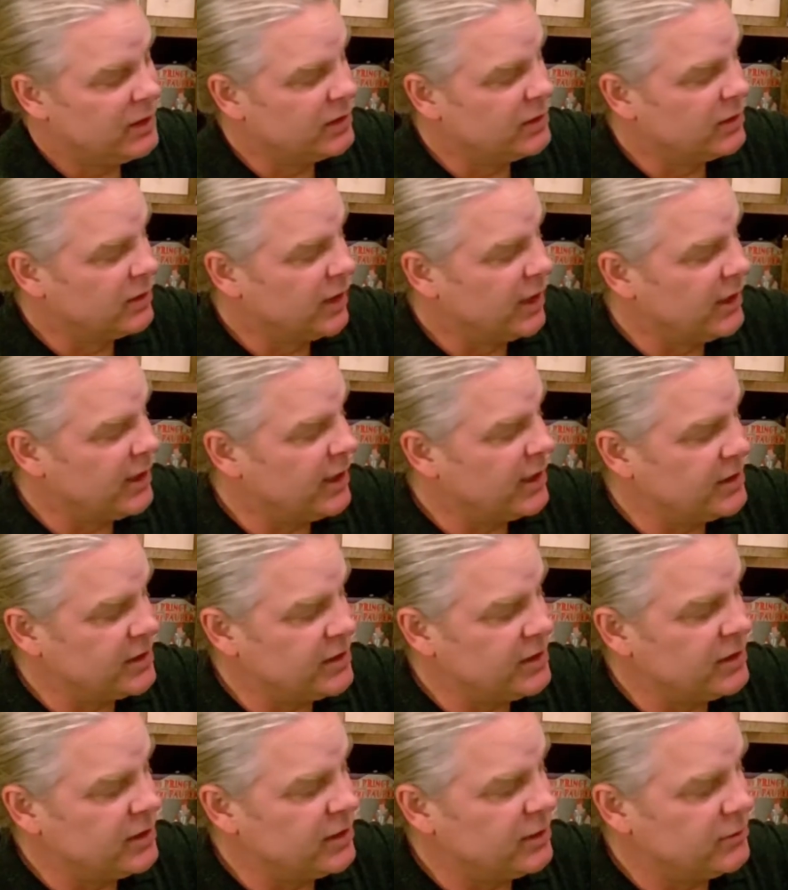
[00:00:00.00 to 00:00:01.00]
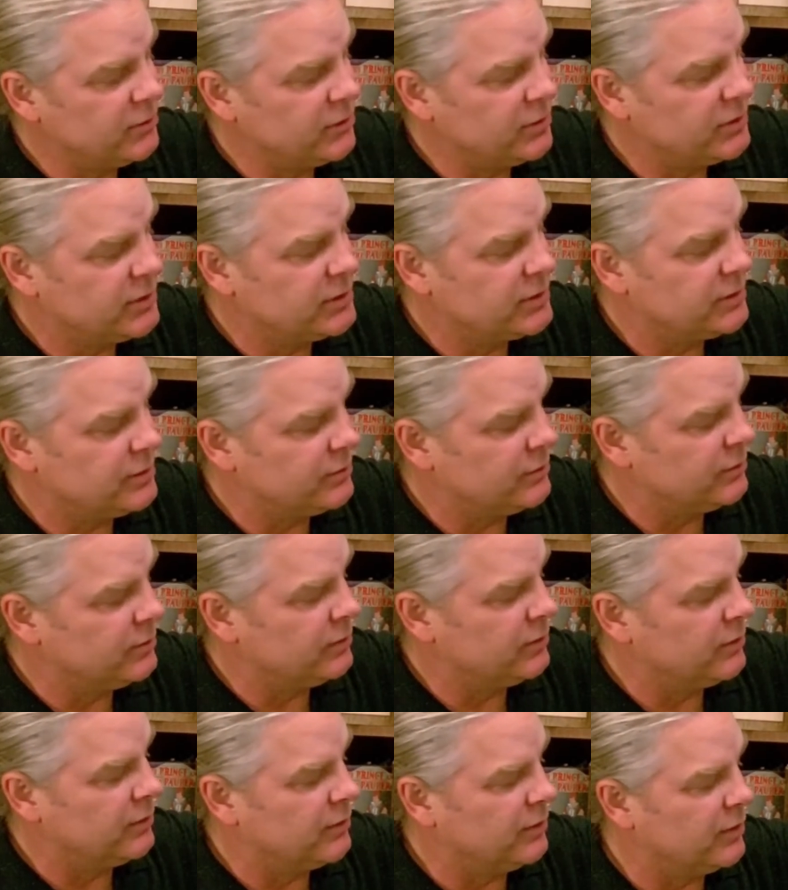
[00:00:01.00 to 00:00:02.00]
In the late 1800s,
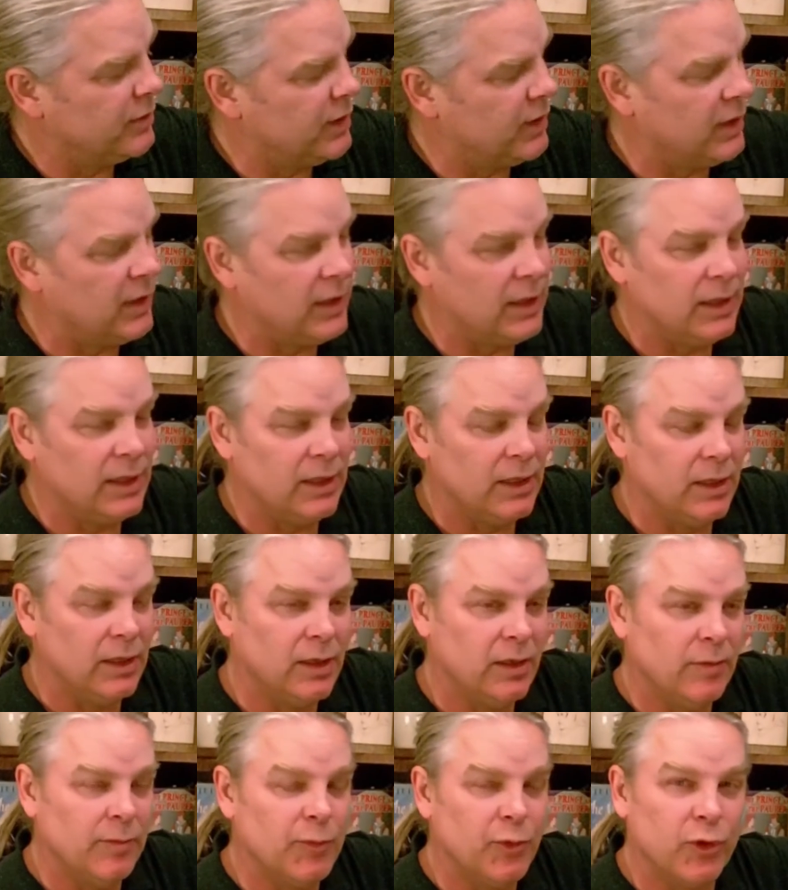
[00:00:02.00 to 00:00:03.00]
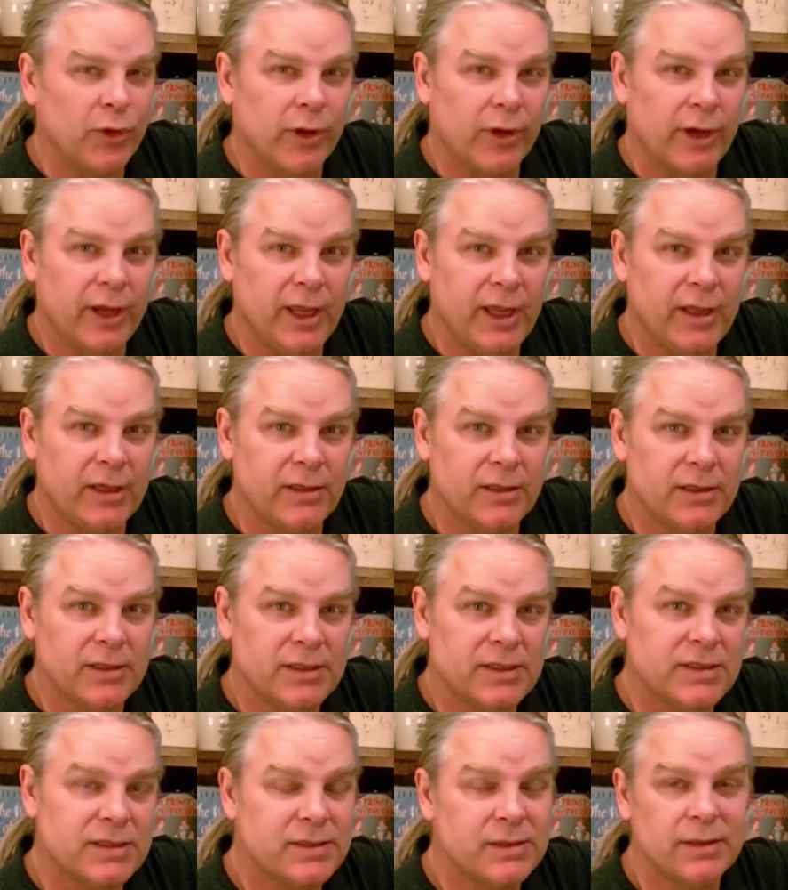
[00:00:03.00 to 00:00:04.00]
the Puerto
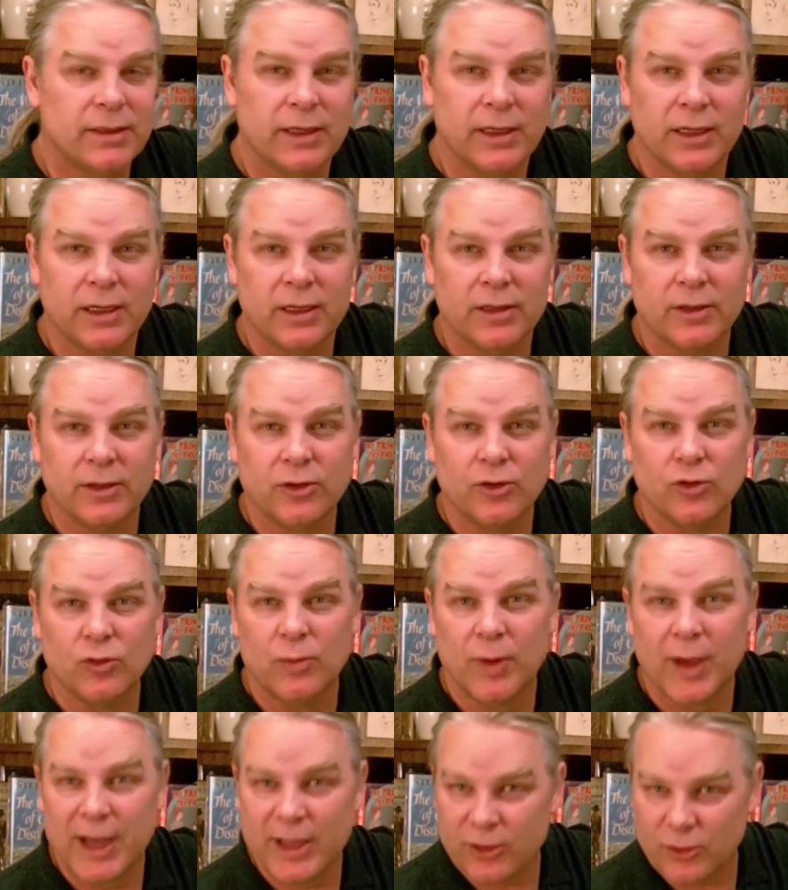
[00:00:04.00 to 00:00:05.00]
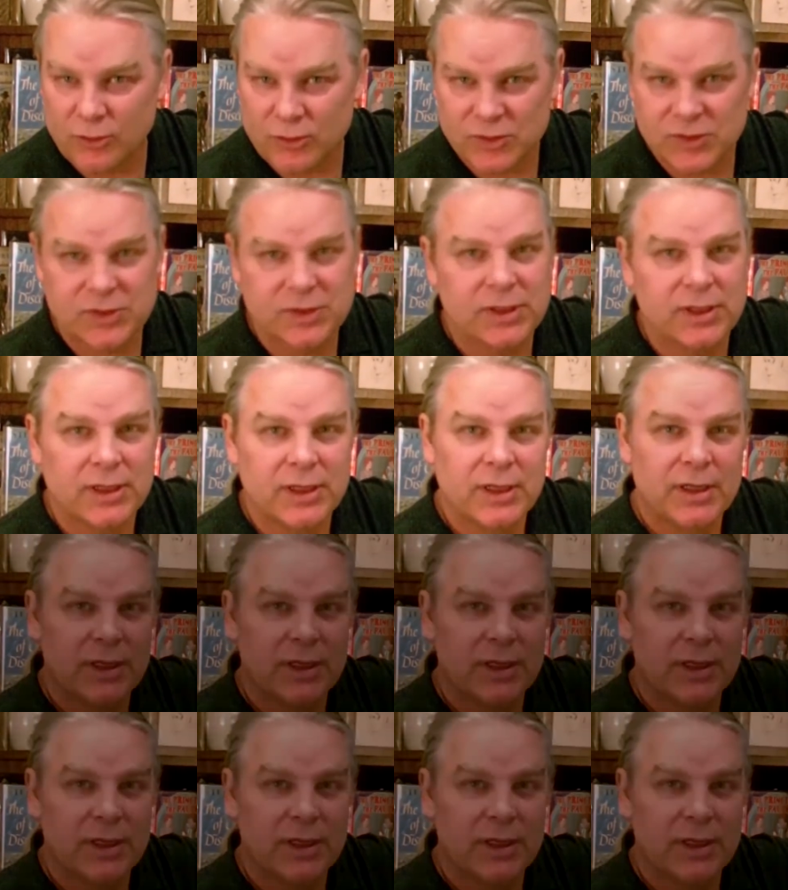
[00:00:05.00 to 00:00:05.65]
Ricans and the Cubanos,